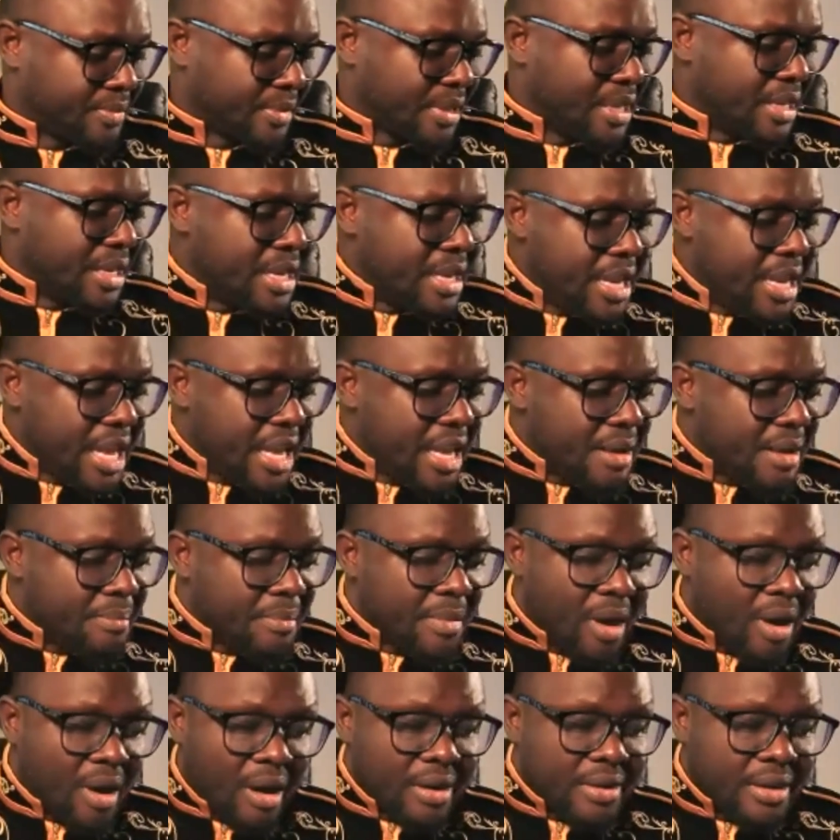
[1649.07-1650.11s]
name
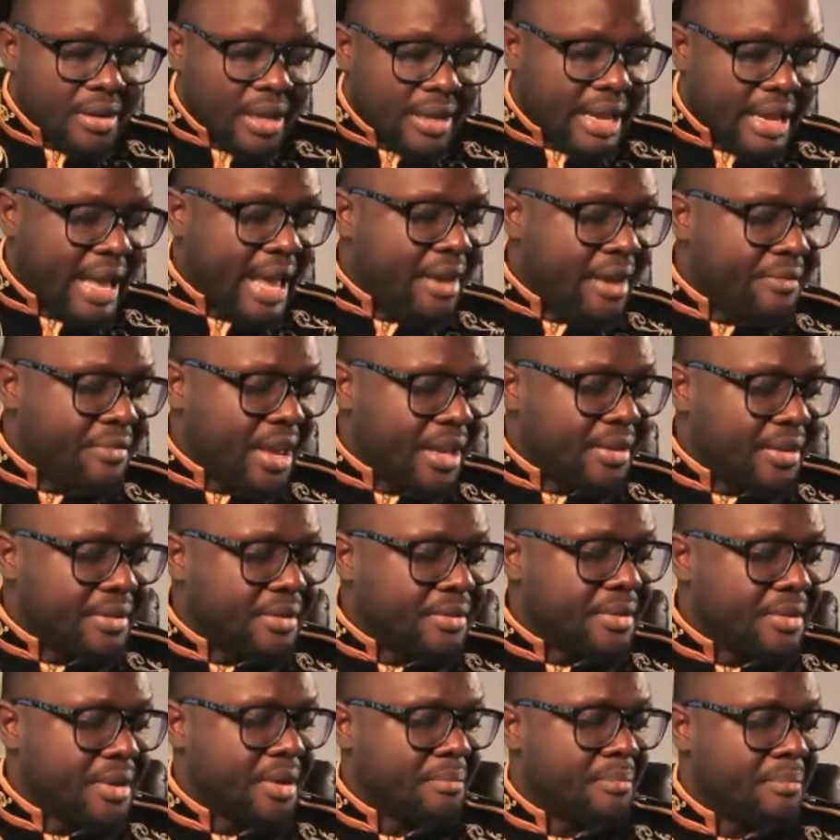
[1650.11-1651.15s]
under the heaven
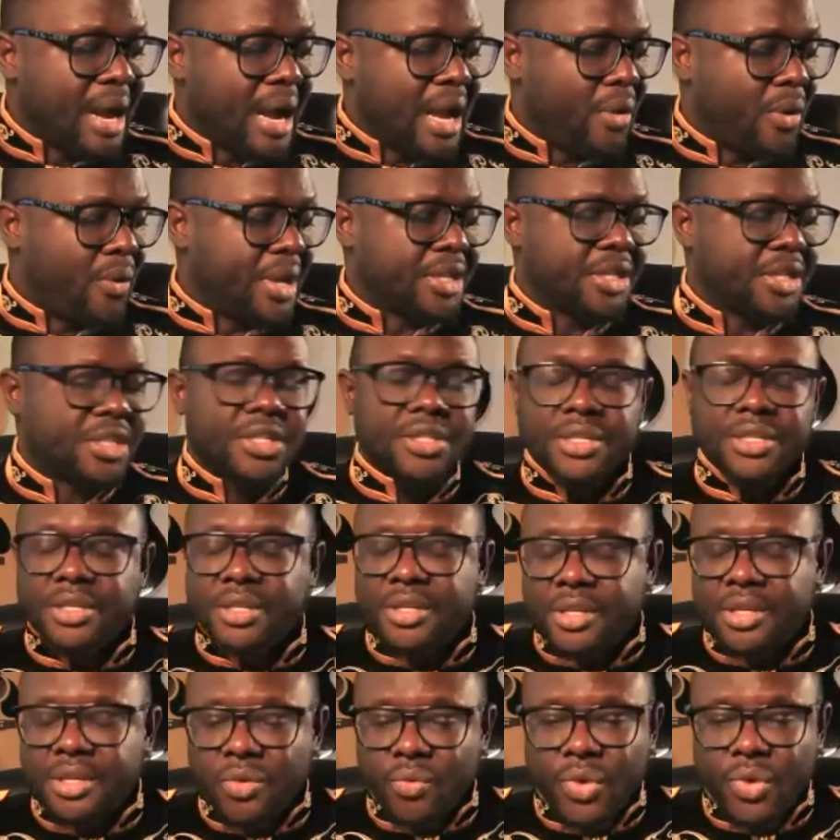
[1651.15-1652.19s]
by which
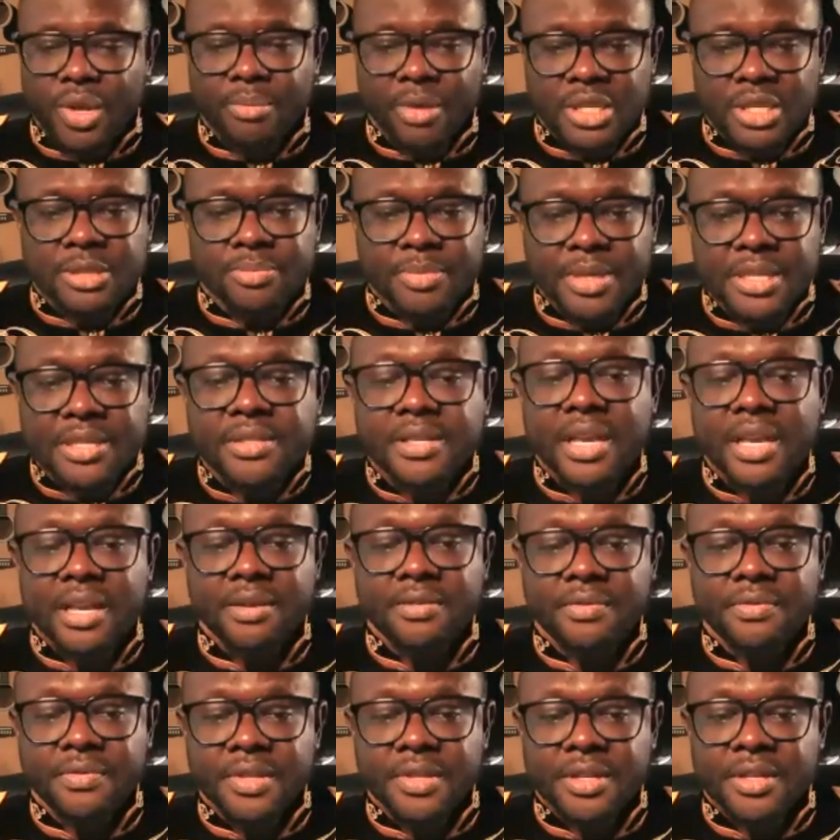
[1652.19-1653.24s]
we must be
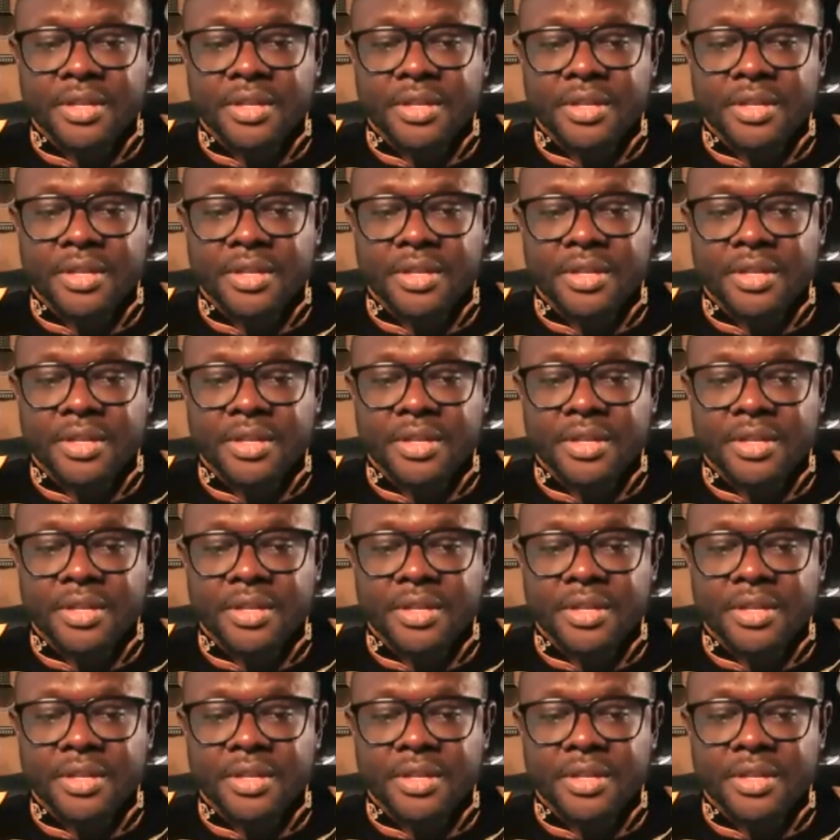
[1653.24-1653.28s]
saved.